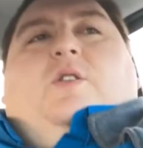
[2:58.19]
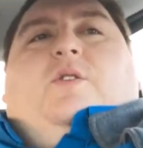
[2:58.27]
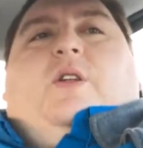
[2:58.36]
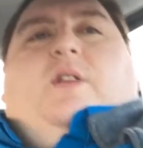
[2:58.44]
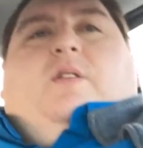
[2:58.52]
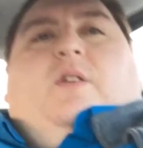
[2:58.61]
you
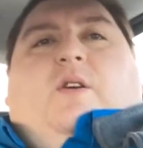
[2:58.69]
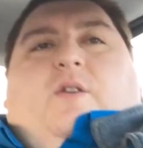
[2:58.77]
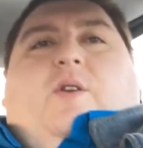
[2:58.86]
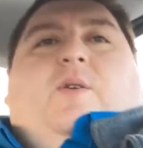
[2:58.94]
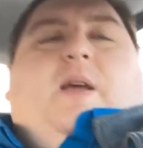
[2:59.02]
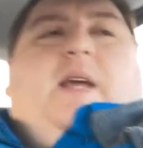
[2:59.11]

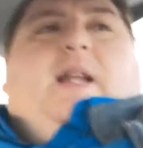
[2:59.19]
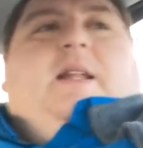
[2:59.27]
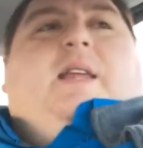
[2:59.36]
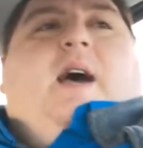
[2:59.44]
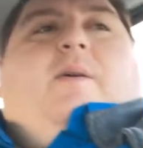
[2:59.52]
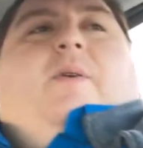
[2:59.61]
can get
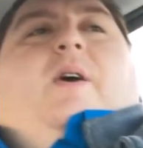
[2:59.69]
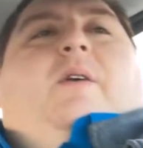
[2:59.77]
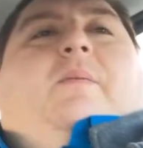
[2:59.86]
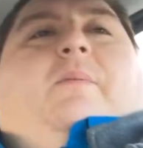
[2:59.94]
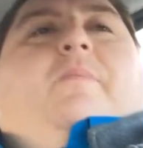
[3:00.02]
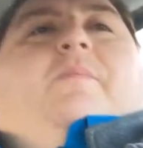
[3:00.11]
it that way.